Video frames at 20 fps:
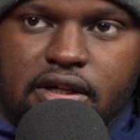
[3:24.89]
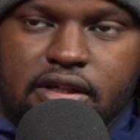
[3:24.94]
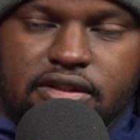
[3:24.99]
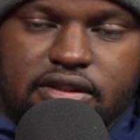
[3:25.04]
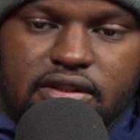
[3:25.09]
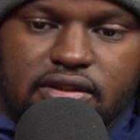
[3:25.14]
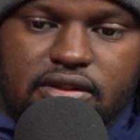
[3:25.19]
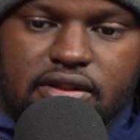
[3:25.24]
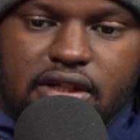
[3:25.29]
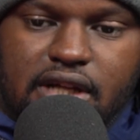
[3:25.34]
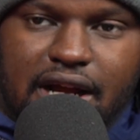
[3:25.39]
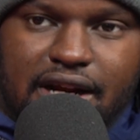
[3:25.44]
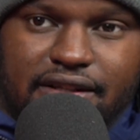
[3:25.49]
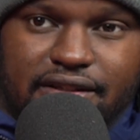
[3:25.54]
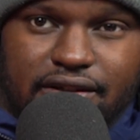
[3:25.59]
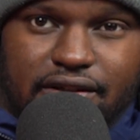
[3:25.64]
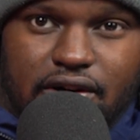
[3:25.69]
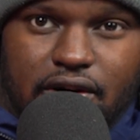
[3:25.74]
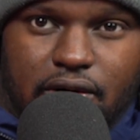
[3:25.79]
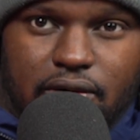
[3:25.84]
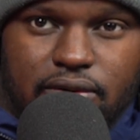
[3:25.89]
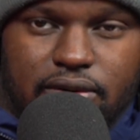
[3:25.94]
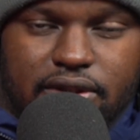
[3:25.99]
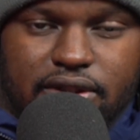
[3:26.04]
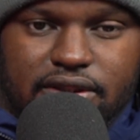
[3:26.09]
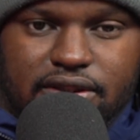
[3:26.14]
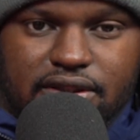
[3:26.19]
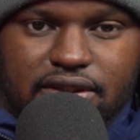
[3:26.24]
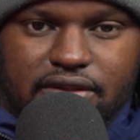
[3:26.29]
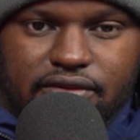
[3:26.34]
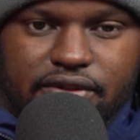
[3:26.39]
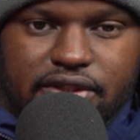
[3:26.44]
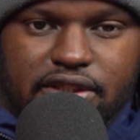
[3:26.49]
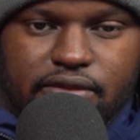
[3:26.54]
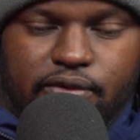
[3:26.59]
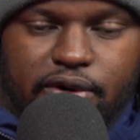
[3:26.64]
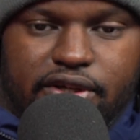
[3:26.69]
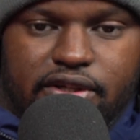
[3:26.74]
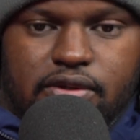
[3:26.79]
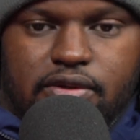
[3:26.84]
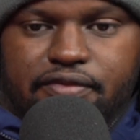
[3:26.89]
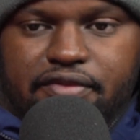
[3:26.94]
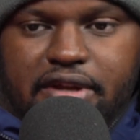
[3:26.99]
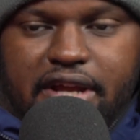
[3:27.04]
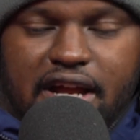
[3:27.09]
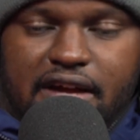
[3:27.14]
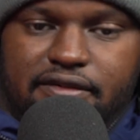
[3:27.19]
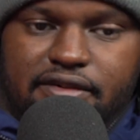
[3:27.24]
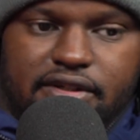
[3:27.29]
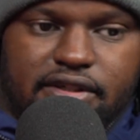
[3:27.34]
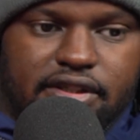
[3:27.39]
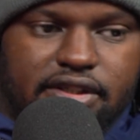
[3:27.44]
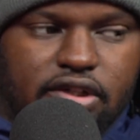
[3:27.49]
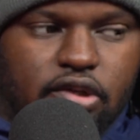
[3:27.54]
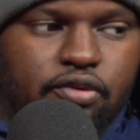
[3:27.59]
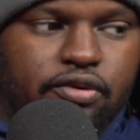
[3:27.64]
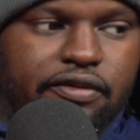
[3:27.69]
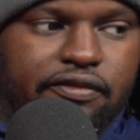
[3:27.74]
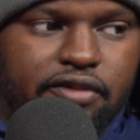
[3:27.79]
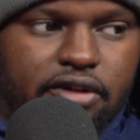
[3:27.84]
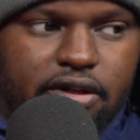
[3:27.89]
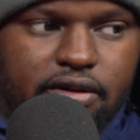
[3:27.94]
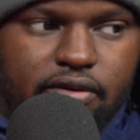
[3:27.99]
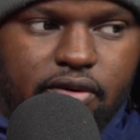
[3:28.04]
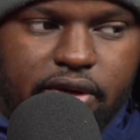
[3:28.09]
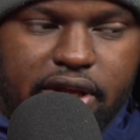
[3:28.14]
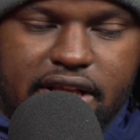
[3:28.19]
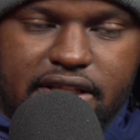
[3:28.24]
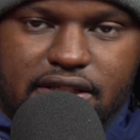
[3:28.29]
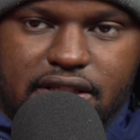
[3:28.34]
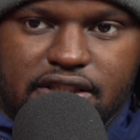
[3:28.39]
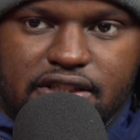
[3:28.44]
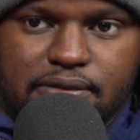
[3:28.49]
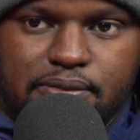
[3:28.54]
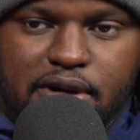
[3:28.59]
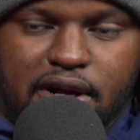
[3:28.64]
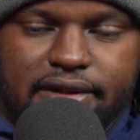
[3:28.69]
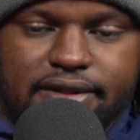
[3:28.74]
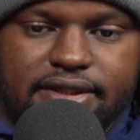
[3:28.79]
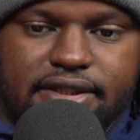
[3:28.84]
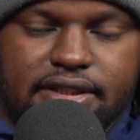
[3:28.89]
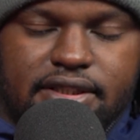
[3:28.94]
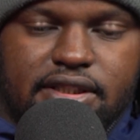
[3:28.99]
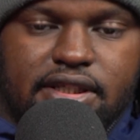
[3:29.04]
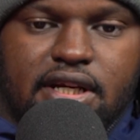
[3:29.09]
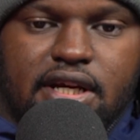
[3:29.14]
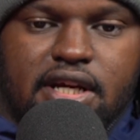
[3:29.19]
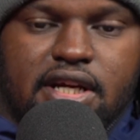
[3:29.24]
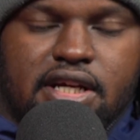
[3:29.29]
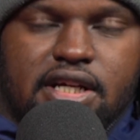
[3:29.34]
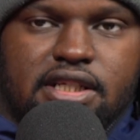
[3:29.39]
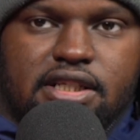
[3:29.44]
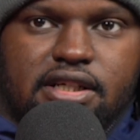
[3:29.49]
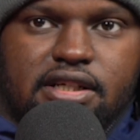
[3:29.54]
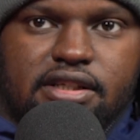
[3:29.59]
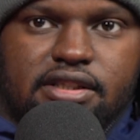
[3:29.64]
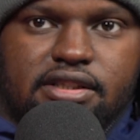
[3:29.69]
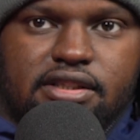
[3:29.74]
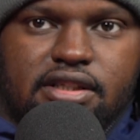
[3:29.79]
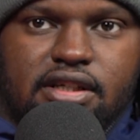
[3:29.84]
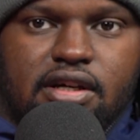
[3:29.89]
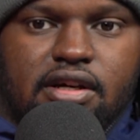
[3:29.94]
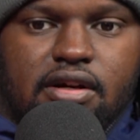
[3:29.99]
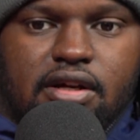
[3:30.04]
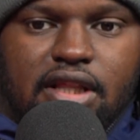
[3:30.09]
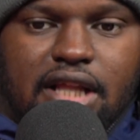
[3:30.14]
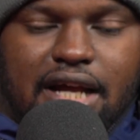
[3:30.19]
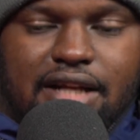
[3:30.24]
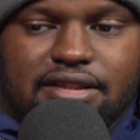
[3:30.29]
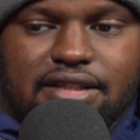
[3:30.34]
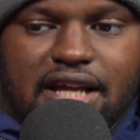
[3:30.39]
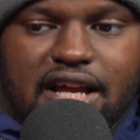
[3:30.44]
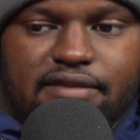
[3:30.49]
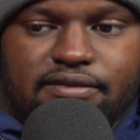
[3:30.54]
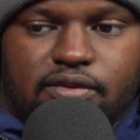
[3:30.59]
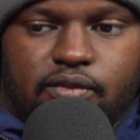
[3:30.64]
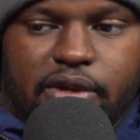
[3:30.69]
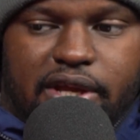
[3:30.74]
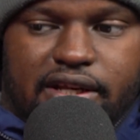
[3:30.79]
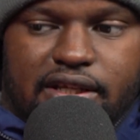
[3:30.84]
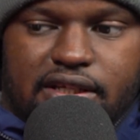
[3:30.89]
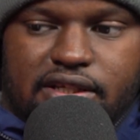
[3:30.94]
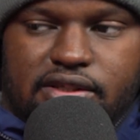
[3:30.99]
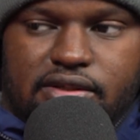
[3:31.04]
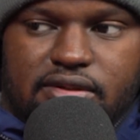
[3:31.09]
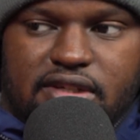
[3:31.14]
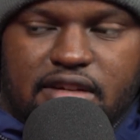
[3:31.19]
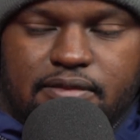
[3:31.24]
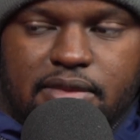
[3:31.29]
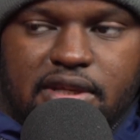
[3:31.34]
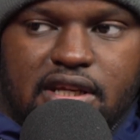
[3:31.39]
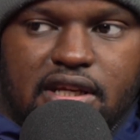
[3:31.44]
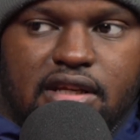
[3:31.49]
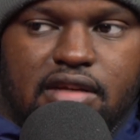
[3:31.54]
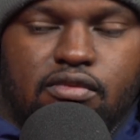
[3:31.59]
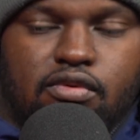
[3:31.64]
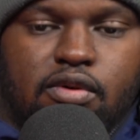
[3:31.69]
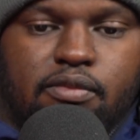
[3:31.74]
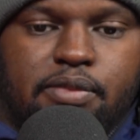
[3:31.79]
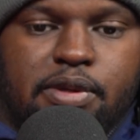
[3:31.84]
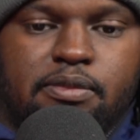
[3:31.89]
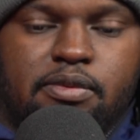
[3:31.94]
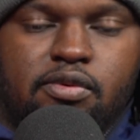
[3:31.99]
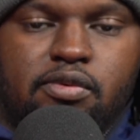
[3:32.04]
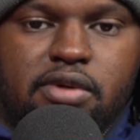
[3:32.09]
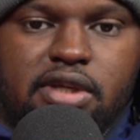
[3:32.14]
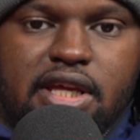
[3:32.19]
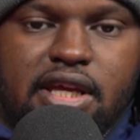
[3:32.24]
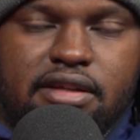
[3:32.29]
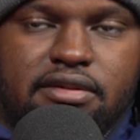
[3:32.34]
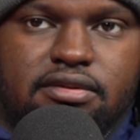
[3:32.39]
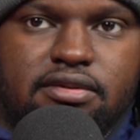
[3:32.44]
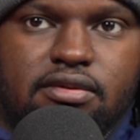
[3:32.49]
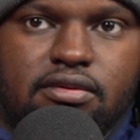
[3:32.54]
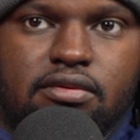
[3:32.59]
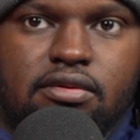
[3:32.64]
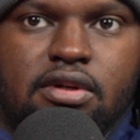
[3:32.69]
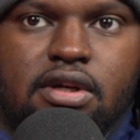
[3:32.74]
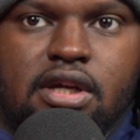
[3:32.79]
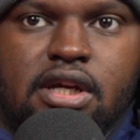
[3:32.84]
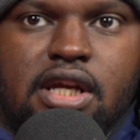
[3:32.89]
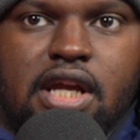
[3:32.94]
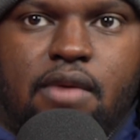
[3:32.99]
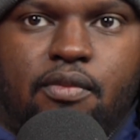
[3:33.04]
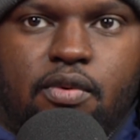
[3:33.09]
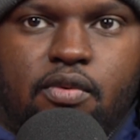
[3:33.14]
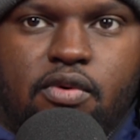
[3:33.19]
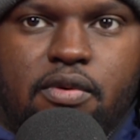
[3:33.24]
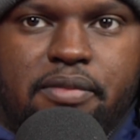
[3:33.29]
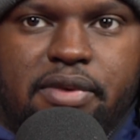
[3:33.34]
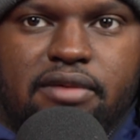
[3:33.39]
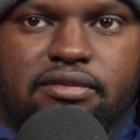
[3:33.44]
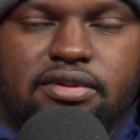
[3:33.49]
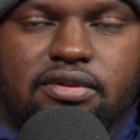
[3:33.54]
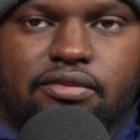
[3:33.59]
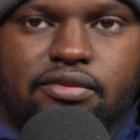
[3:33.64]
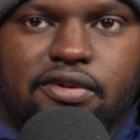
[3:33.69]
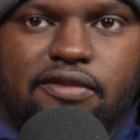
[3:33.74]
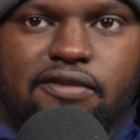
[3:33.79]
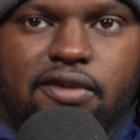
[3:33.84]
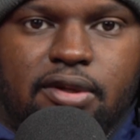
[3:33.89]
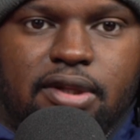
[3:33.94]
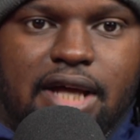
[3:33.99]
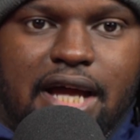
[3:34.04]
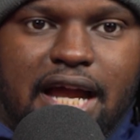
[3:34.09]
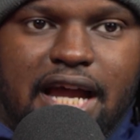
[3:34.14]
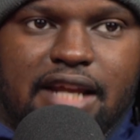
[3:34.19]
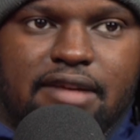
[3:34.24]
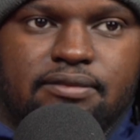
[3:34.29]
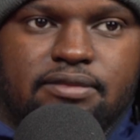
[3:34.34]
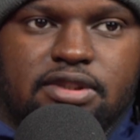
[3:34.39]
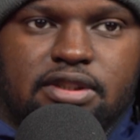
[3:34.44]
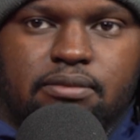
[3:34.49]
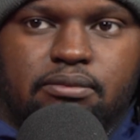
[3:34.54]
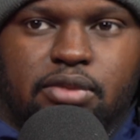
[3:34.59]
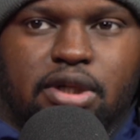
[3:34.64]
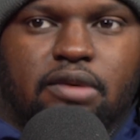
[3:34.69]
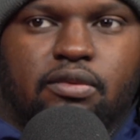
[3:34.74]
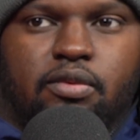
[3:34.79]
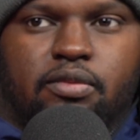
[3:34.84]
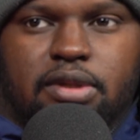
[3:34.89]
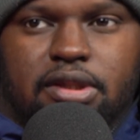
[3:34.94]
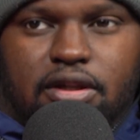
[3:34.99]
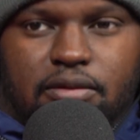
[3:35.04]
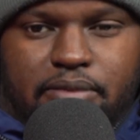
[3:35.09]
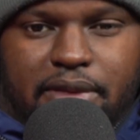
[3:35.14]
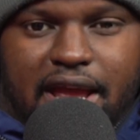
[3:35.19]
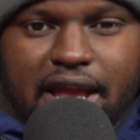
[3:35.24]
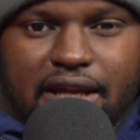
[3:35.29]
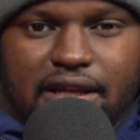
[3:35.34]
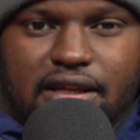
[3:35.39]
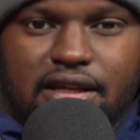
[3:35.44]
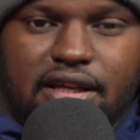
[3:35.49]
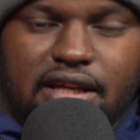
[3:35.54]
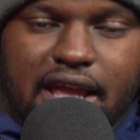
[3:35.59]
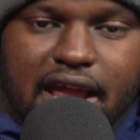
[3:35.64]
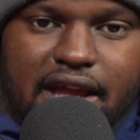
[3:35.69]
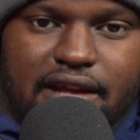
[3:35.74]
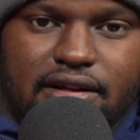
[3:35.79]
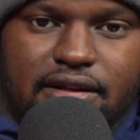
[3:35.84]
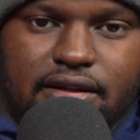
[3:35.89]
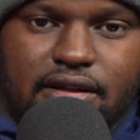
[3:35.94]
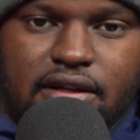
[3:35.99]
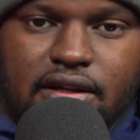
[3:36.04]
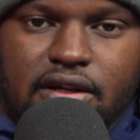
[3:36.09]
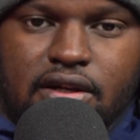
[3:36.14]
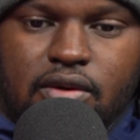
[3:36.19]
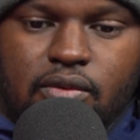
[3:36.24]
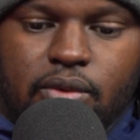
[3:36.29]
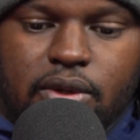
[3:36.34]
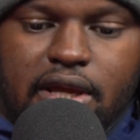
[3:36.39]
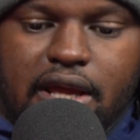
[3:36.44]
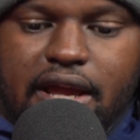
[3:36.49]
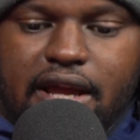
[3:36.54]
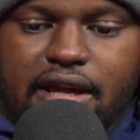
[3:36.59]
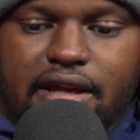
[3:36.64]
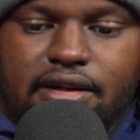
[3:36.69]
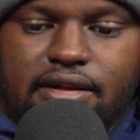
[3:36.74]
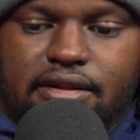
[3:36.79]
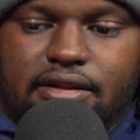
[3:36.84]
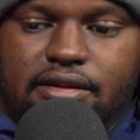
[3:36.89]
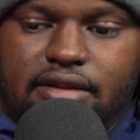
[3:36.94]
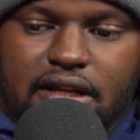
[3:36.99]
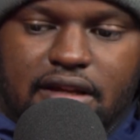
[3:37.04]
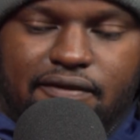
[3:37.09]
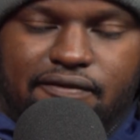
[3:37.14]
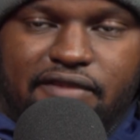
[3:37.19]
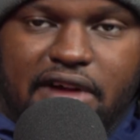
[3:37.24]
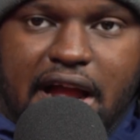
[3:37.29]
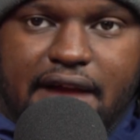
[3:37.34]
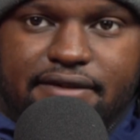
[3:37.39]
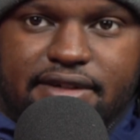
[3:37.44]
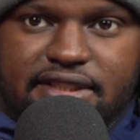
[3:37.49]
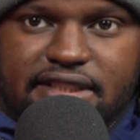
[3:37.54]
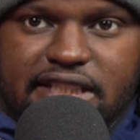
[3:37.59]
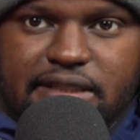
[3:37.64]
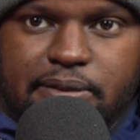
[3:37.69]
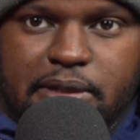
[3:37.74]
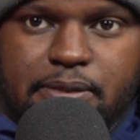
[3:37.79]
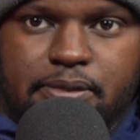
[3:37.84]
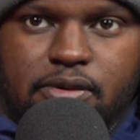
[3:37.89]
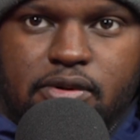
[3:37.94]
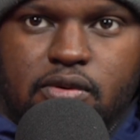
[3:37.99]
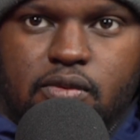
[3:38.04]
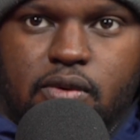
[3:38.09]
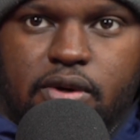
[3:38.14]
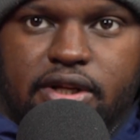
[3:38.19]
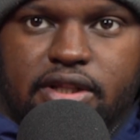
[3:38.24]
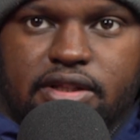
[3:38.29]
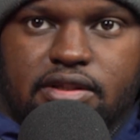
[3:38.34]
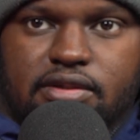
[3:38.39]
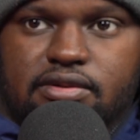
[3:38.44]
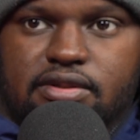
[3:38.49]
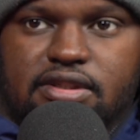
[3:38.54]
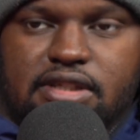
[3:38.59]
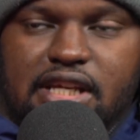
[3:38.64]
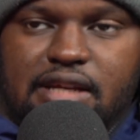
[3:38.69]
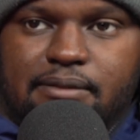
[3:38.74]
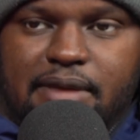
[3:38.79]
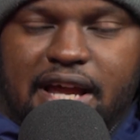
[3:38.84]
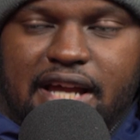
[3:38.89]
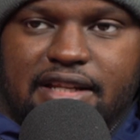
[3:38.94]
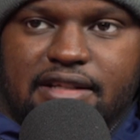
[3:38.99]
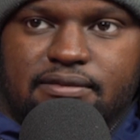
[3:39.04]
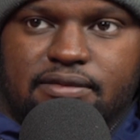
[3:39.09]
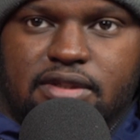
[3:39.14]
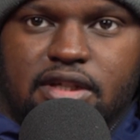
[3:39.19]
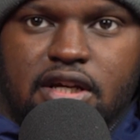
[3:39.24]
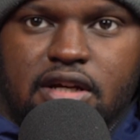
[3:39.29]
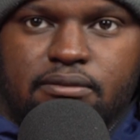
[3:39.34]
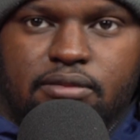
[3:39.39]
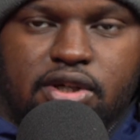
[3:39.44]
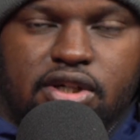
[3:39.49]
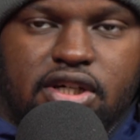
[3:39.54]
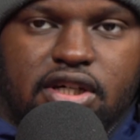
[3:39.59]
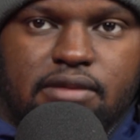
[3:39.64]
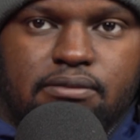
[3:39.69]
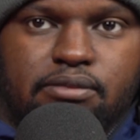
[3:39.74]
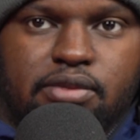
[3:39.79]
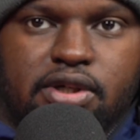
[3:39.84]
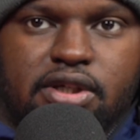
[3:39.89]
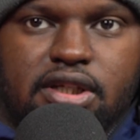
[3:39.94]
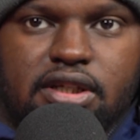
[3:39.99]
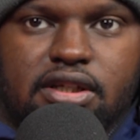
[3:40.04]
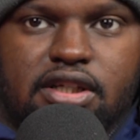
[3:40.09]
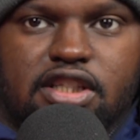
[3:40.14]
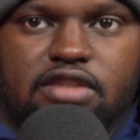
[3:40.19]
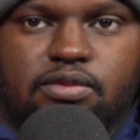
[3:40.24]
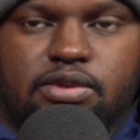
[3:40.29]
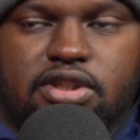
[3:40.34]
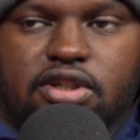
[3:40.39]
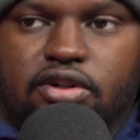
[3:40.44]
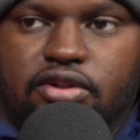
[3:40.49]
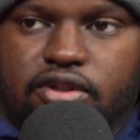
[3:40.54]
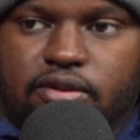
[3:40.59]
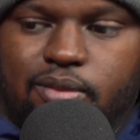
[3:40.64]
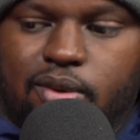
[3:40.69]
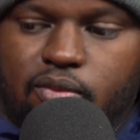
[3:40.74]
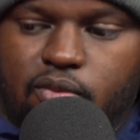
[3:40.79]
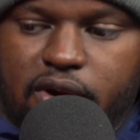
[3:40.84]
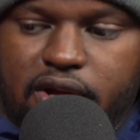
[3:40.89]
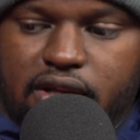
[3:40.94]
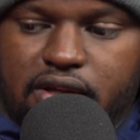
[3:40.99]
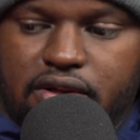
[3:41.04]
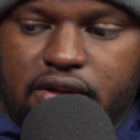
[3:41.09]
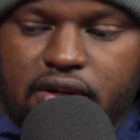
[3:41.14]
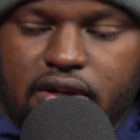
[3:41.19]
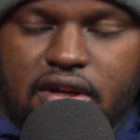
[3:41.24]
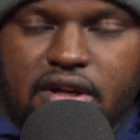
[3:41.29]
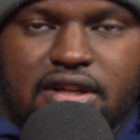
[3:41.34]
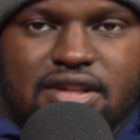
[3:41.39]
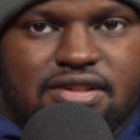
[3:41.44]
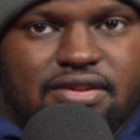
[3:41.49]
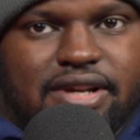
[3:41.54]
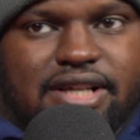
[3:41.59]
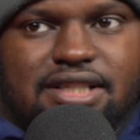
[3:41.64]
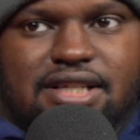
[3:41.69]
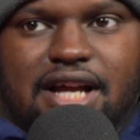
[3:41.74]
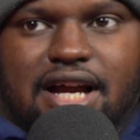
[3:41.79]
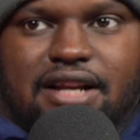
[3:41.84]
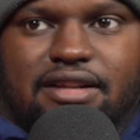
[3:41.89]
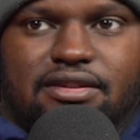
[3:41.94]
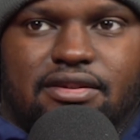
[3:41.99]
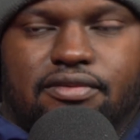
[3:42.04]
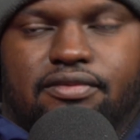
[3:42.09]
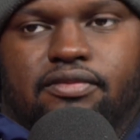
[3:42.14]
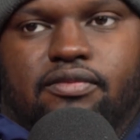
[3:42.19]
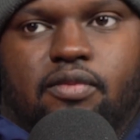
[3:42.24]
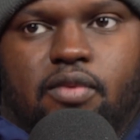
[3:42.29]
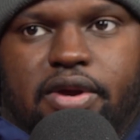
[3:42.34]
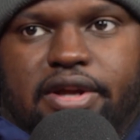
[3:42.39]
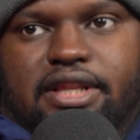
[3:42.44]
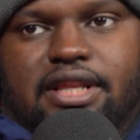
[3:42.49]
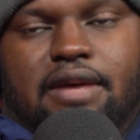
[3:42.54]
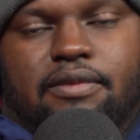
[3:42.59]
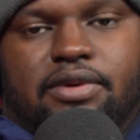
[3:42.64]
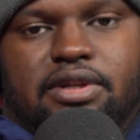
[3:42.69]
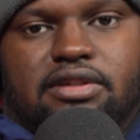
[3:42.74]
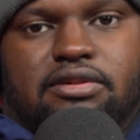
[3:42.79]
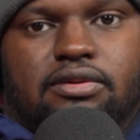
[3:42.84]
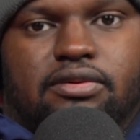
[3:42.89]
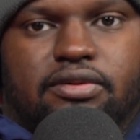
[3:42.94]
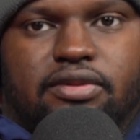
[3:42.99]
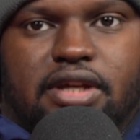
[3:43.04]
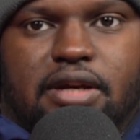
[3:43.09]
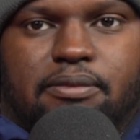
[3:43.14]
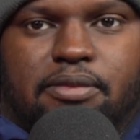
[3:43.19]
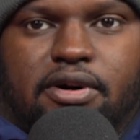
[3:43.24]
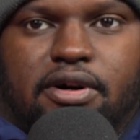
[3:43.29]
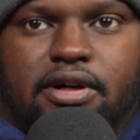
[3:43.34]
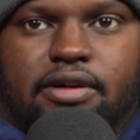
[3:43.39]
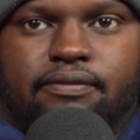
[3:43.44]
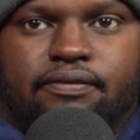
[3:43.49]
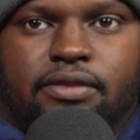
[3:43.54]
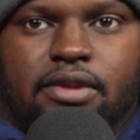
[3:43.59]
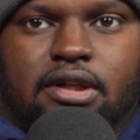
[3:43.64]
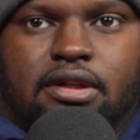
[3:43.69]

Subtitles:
So the goal is, and the reason why you even have a no refund or cancellation policies is because a lot of times we had issues at the beginning where people would cancel and we wouldn't be able to refill the items. But when we look back at it, we had like 5 or 6 people who wanted those same items but couldn't book it because we turned them away. So that's kind of the way that we do it on that part.